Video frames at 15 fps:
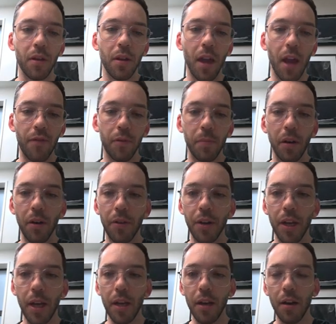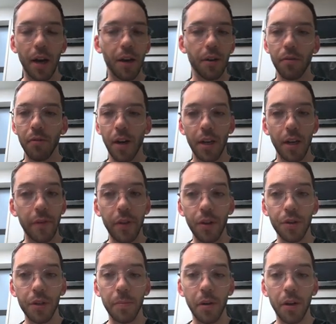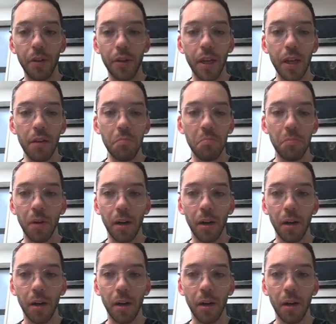Careful below the knee. I never use it below the knee.